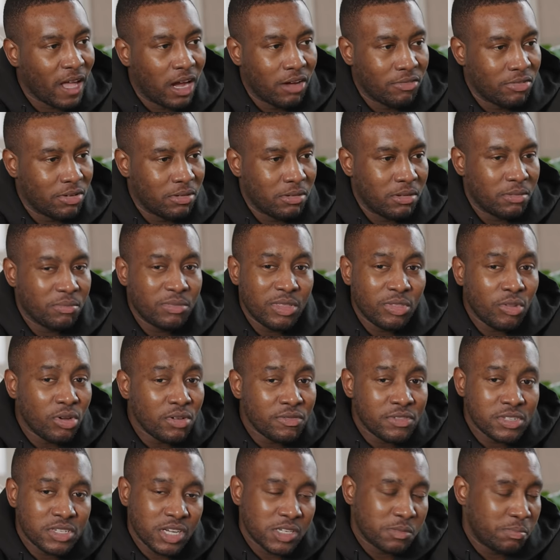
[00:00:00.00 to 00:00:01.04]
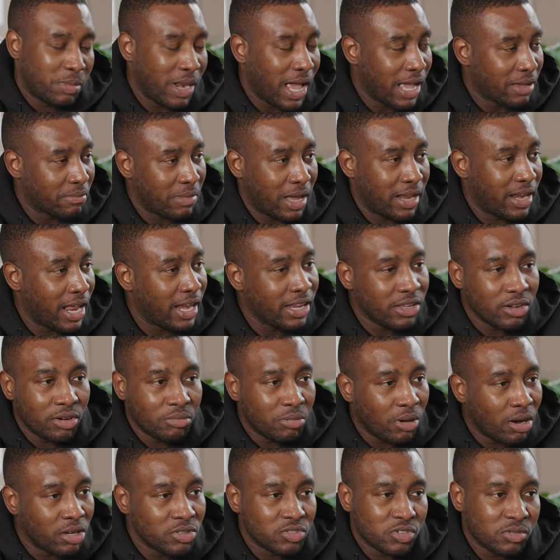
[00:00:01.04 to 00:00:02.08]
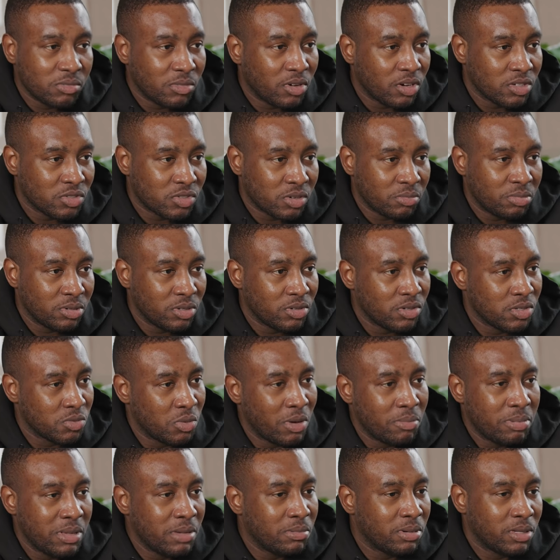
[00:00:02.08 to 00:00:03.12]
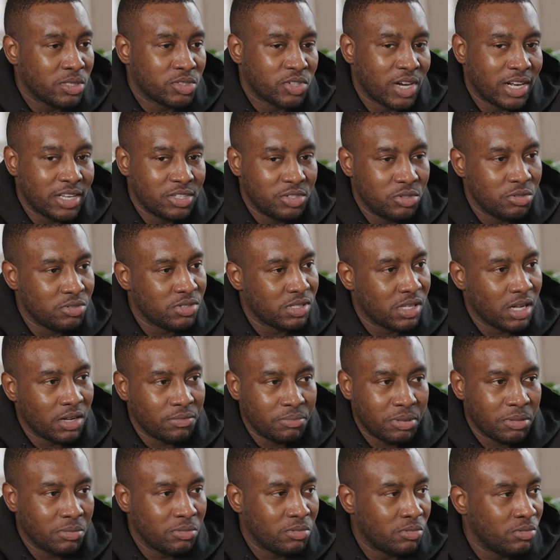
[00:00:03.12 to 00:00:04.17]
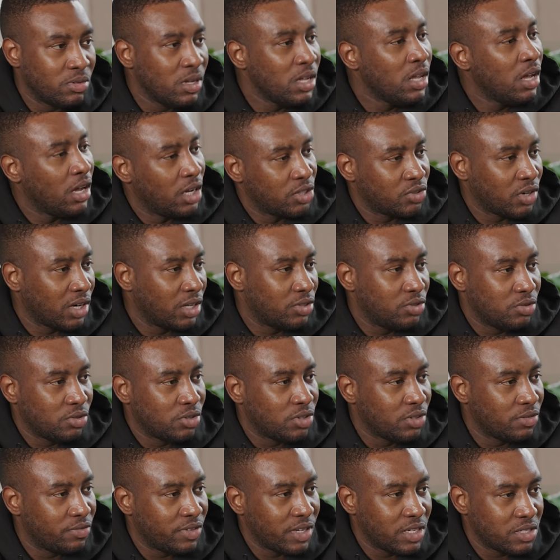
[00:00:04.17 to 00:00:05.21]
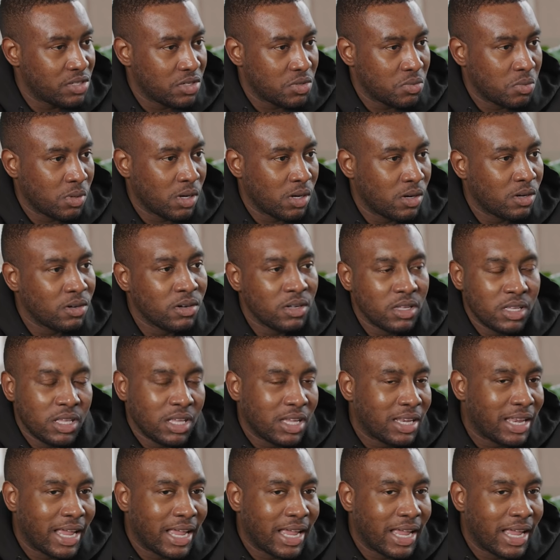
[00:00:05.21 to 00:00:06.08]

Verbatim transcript: other, not even just black, man, any entre- entrepreneurs where people are trying to do stuff, people are trying to do good things as well.